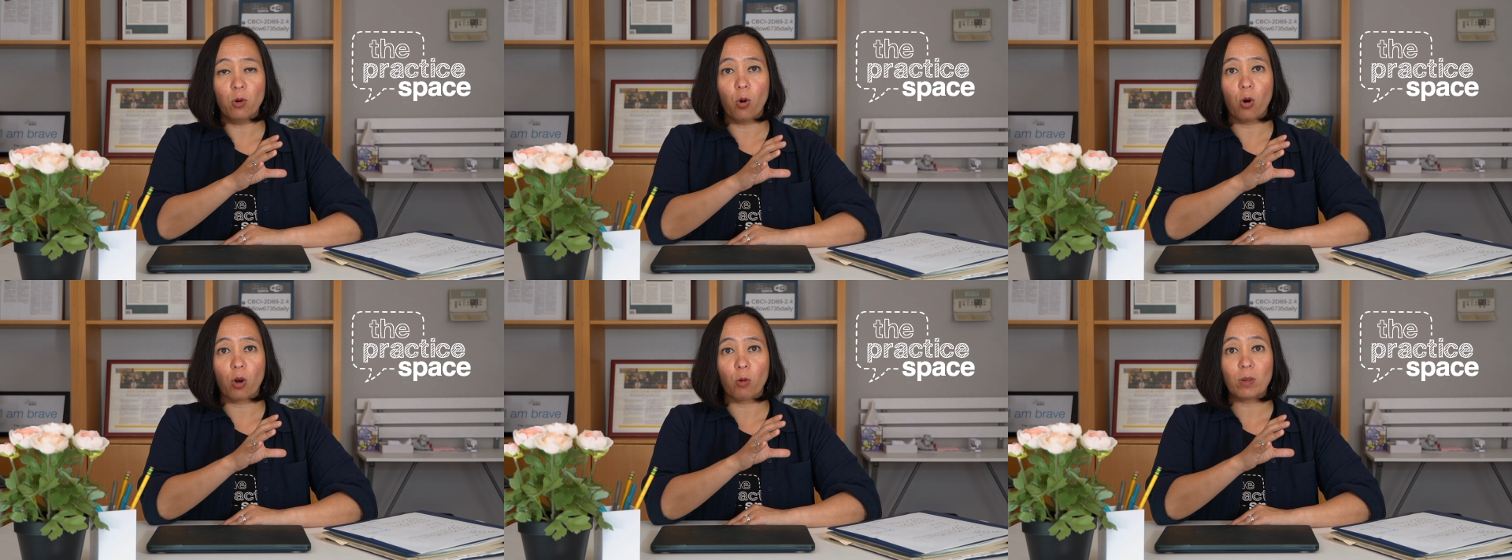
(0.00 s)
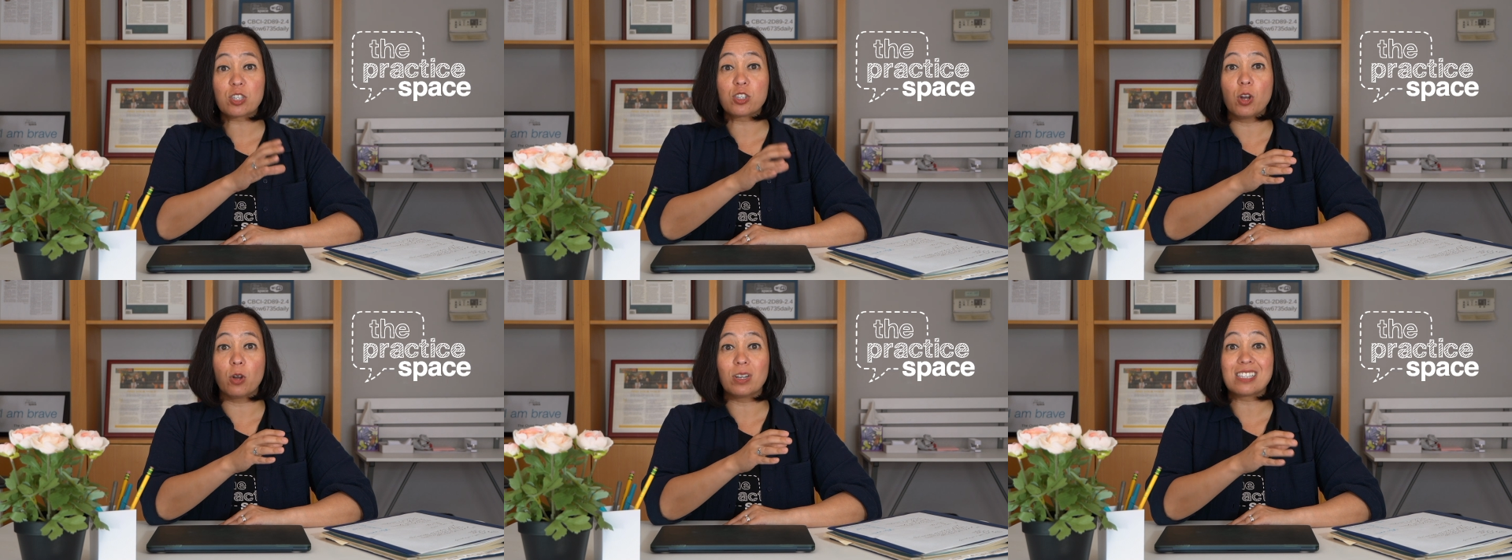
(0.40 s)
or what's
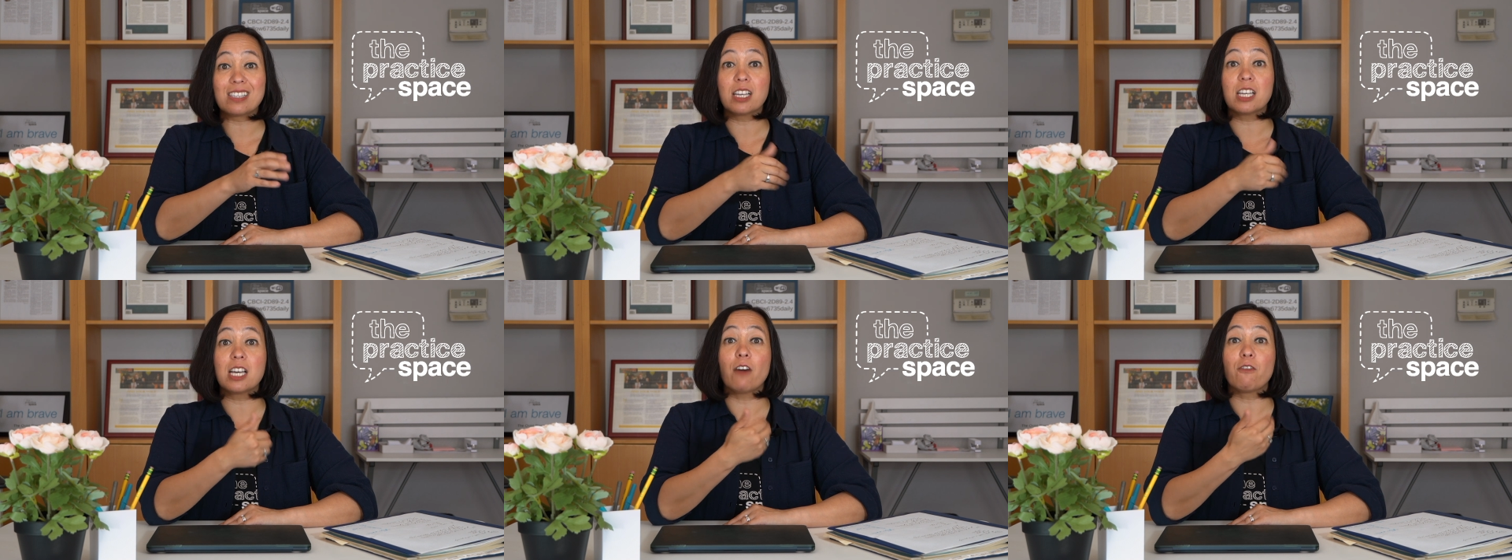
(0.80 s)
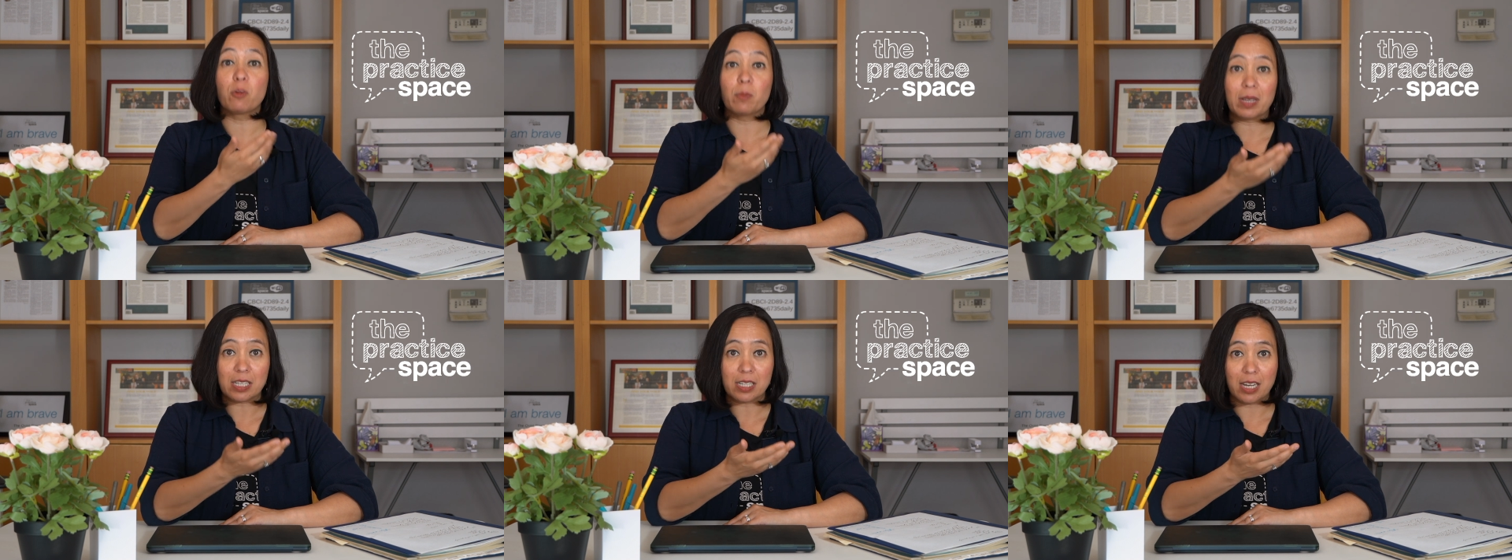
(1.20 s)
known as the
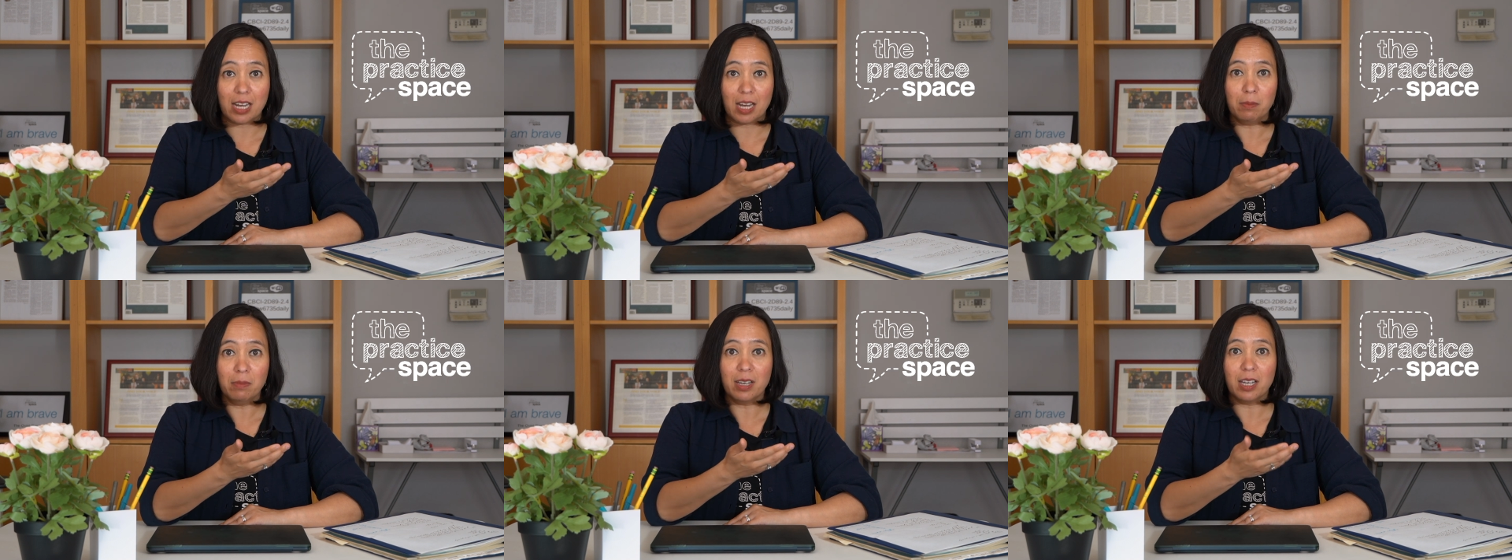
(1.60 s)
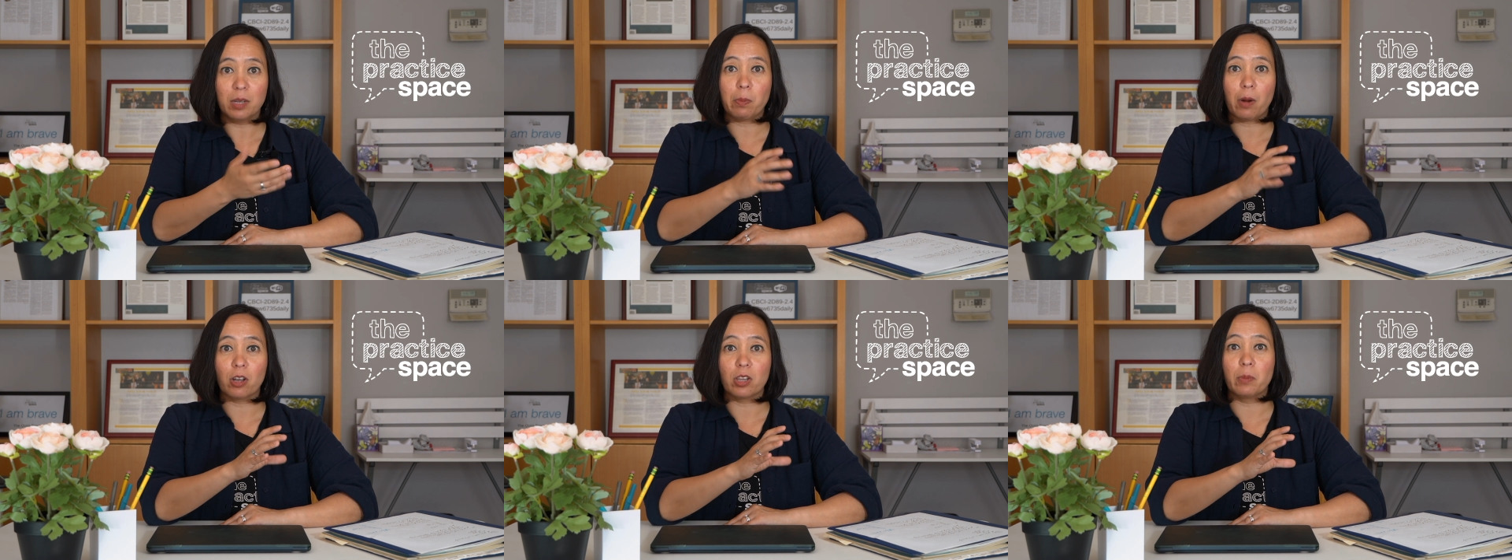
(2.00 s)
government team in
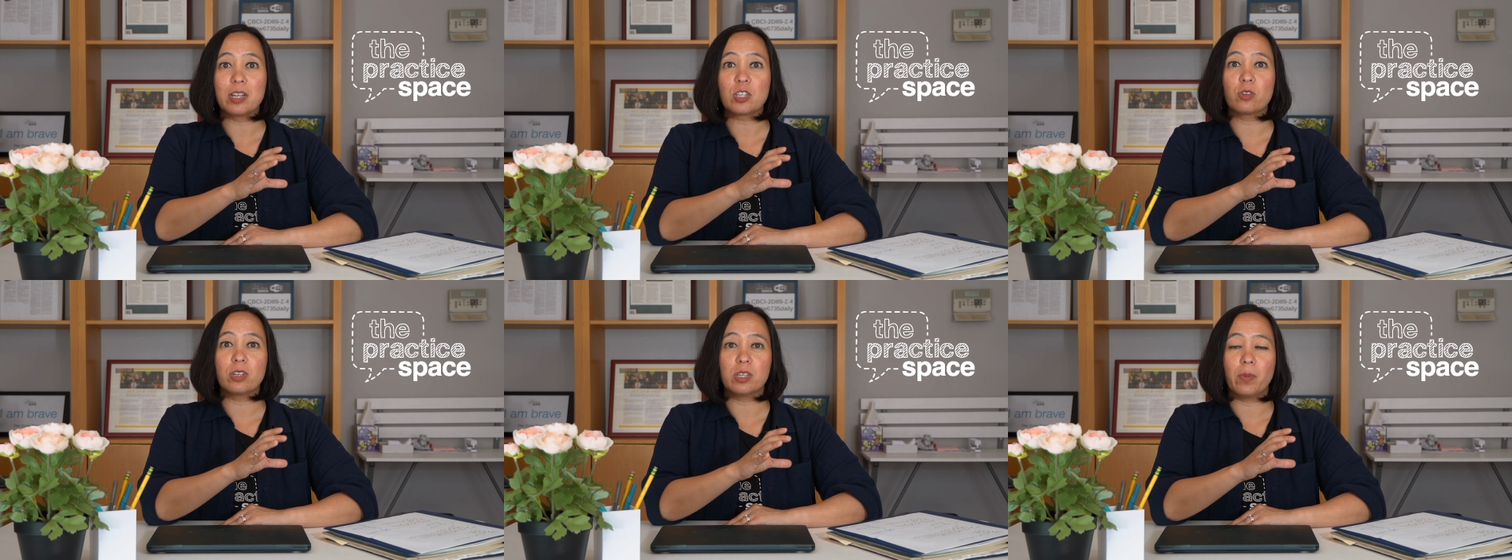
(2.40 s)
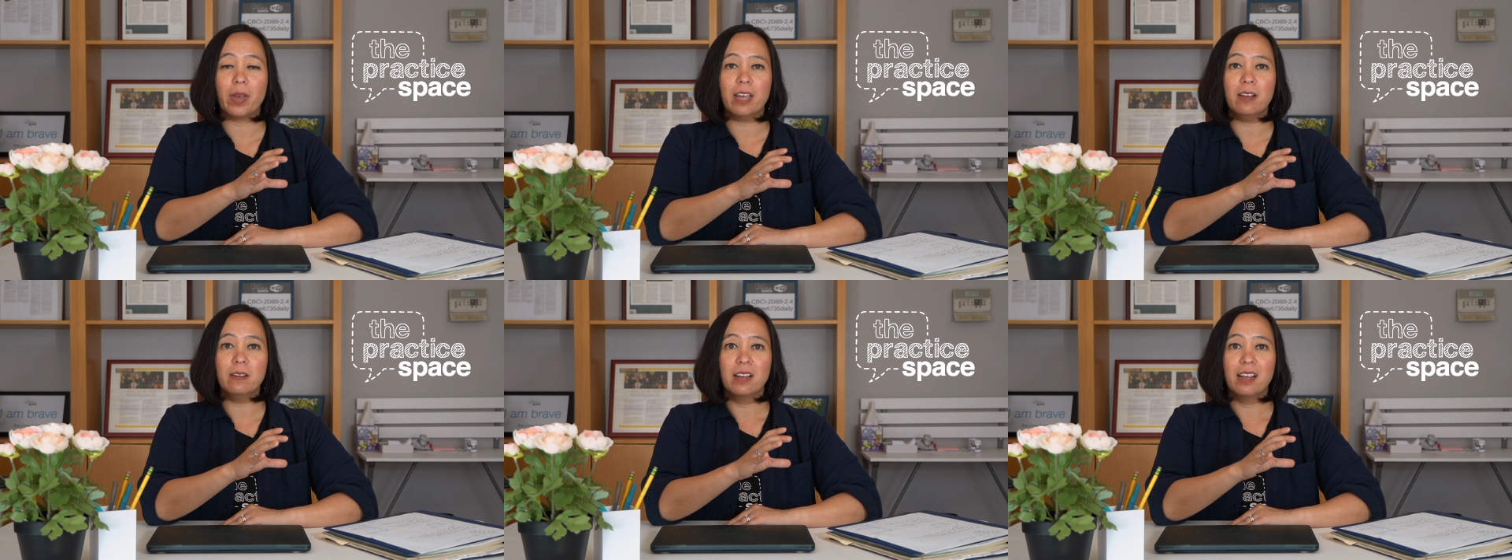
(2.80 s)
parliamentary
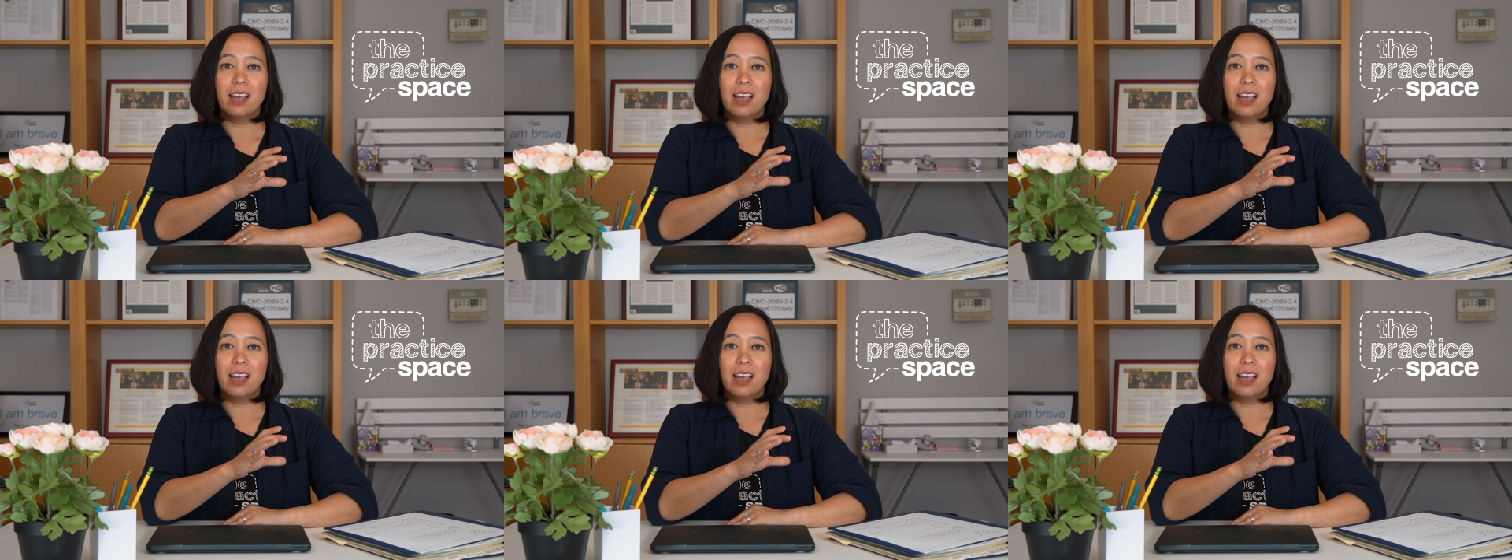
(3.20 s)
debate,